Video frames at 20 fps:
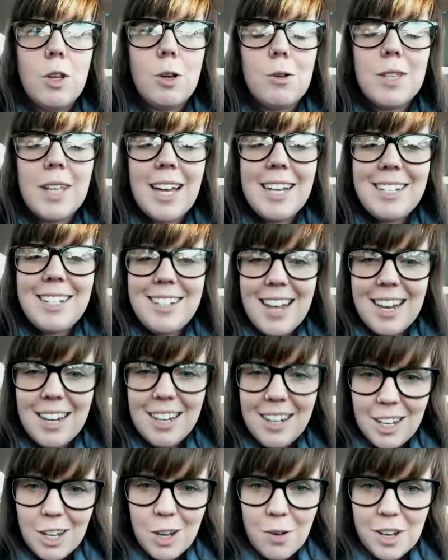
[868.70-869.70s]
Those
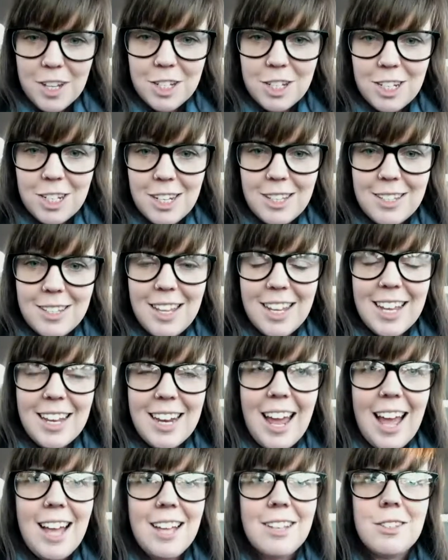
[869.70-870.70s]
identity questions, they
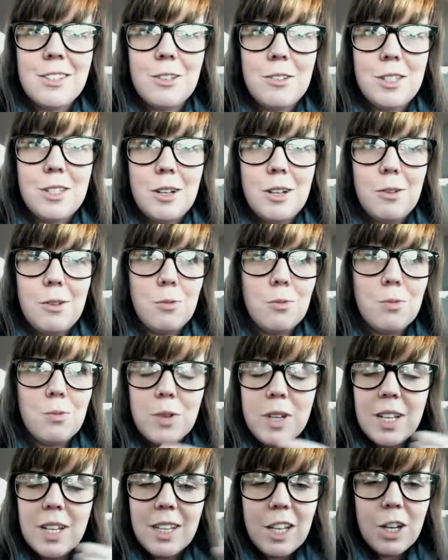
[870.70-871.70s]
can ask those in a
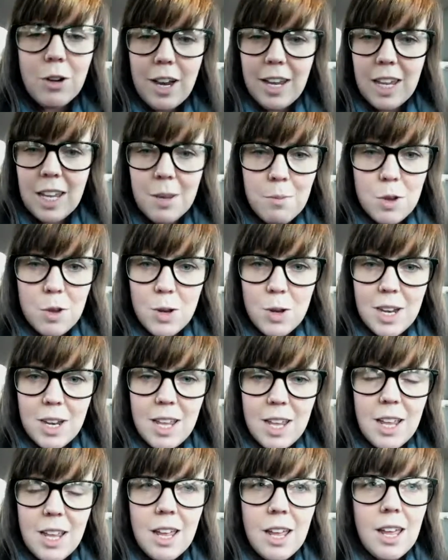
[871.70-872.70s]
really great
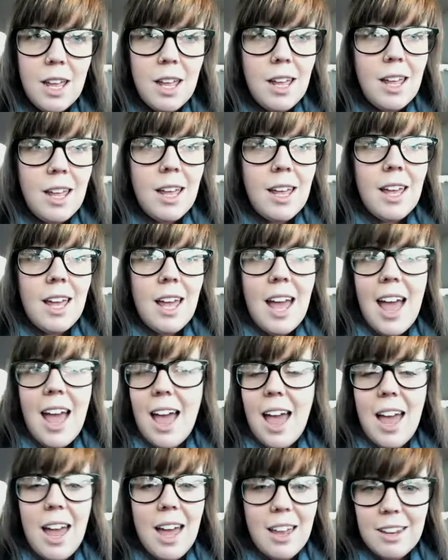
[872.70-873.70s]
community,
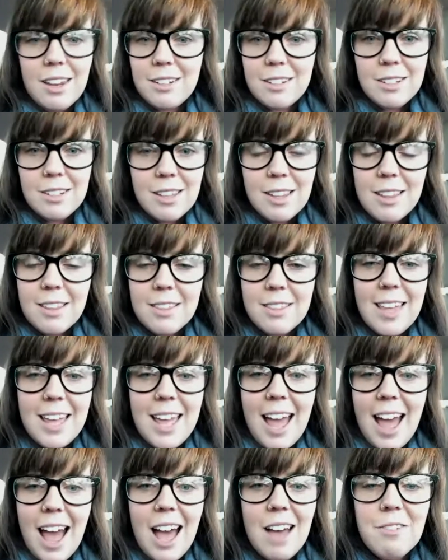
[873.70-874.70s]
and
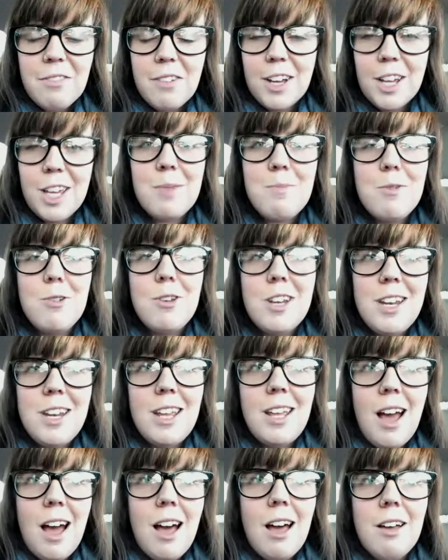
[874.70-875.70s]
they have a
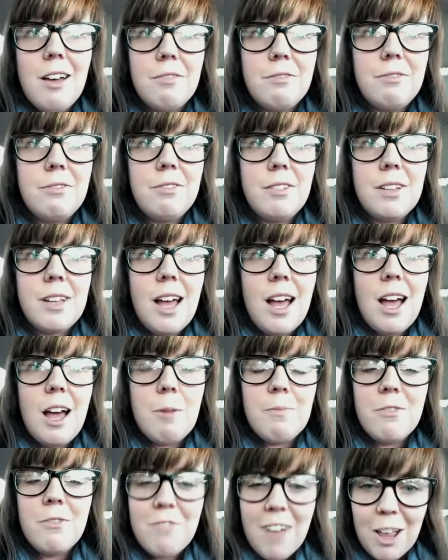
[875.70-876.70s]
community of
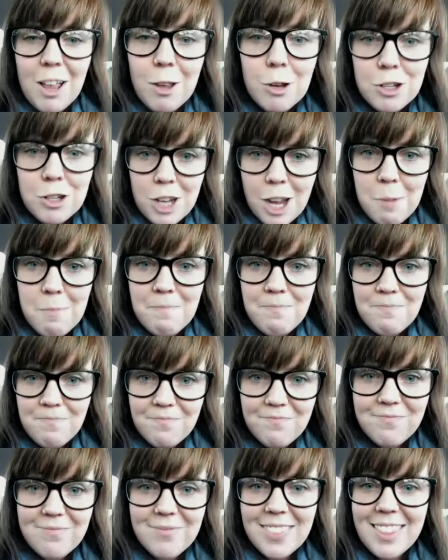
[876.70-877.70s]
fellowship
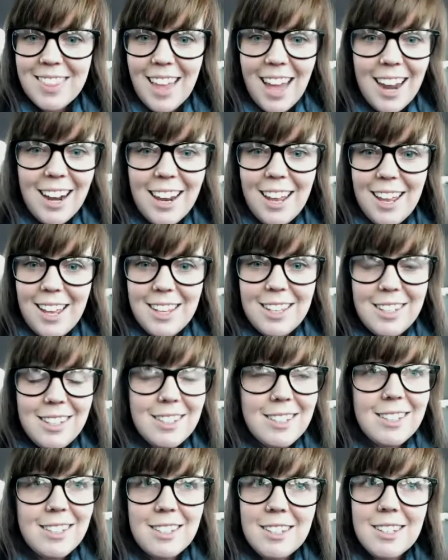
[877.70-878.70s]
that
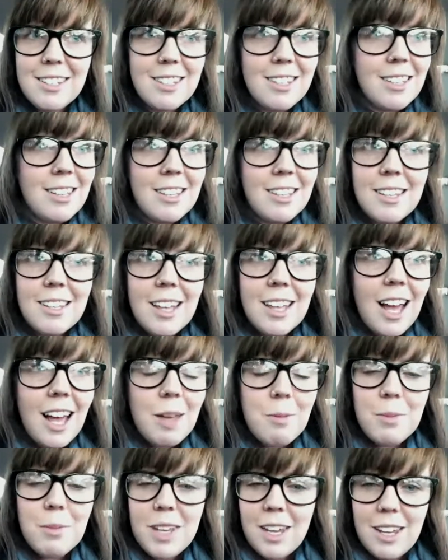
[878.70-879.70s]
is,
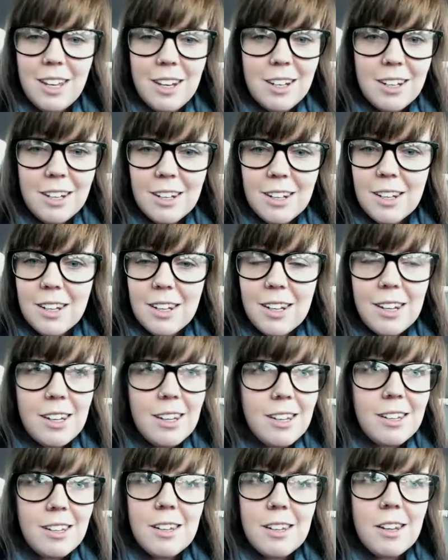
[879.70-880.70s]
I mean,
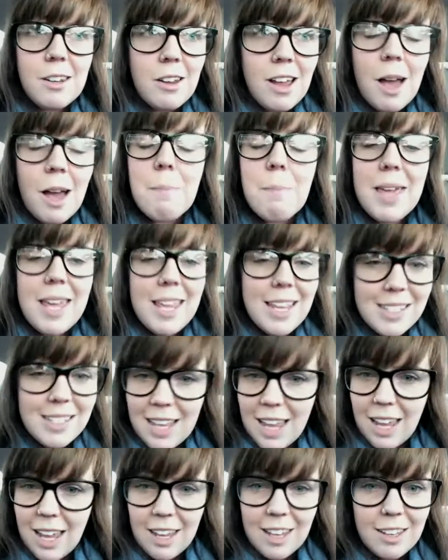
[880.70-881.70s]

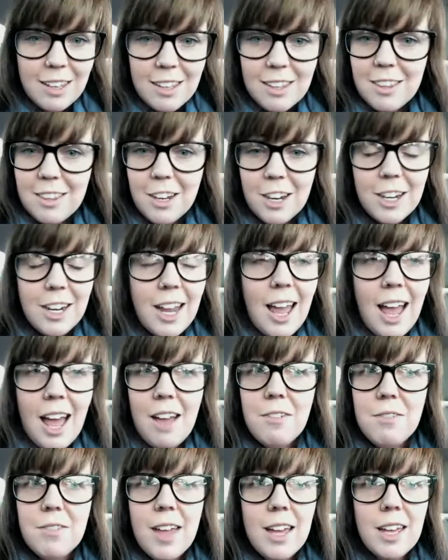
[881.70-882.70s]
amazing. They're going to
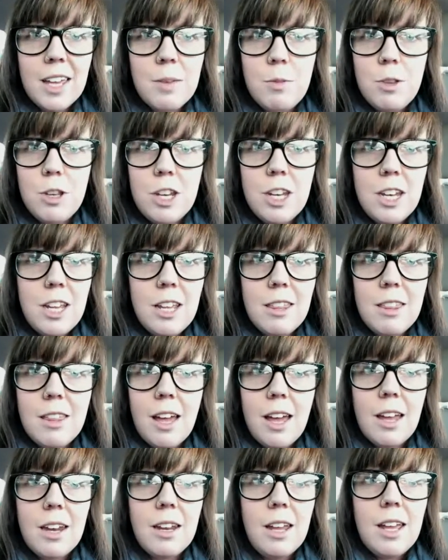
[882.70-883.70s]
have that community
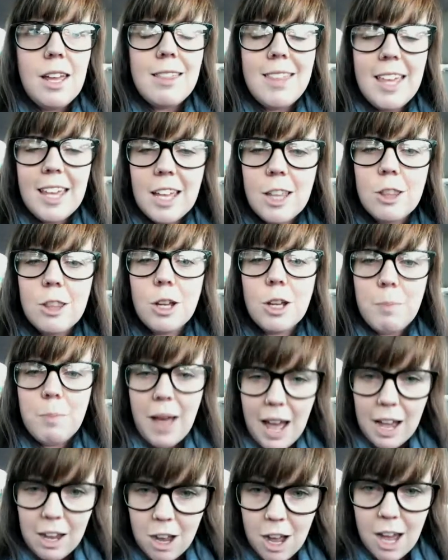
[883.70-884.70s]
that they can look
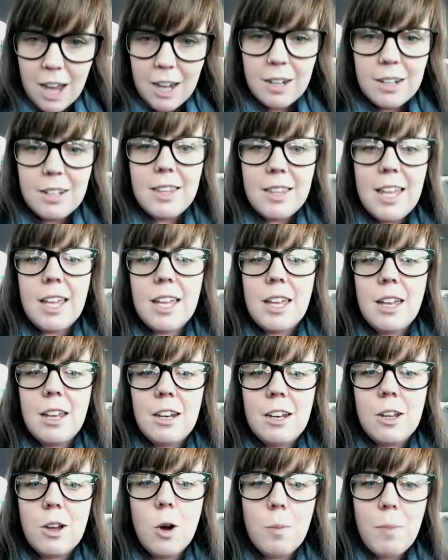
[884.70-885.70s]
back on, they
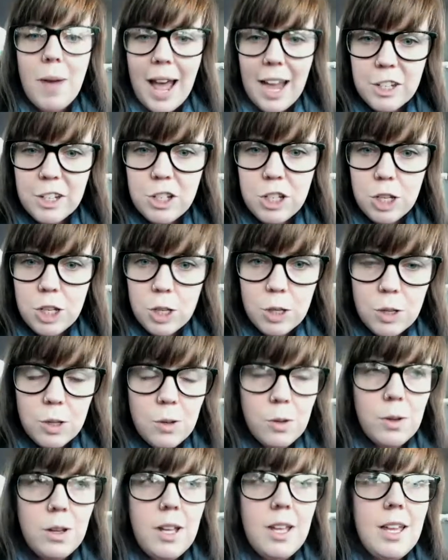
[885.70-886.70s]
can go back
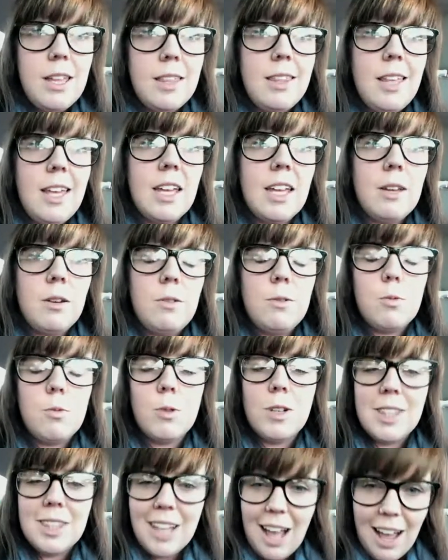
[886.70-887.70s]
to, they can
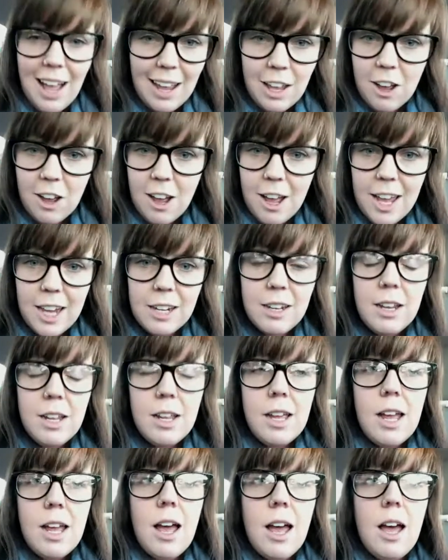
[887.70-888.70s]
rely on,
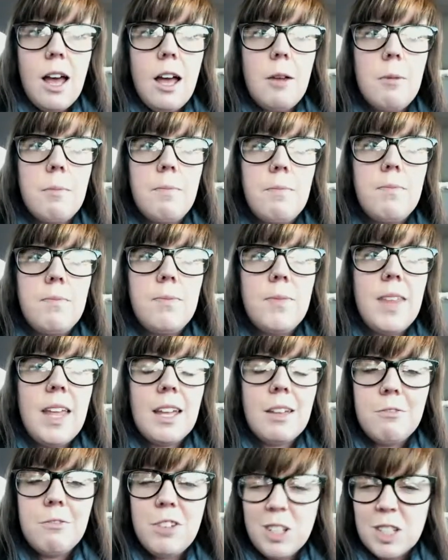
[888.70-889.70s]
they
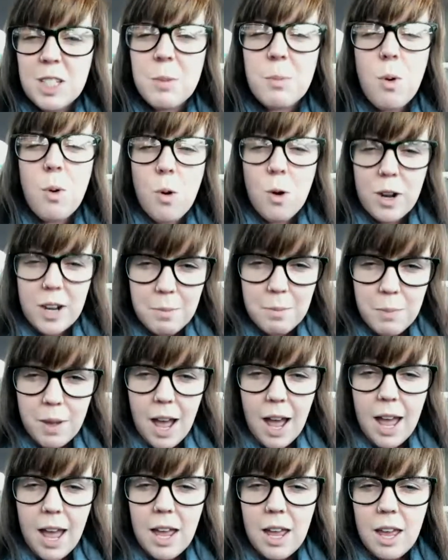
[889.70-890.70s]
can feel supported
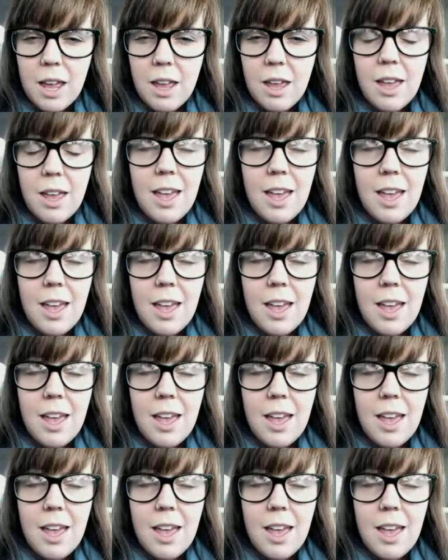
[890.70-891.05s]
by.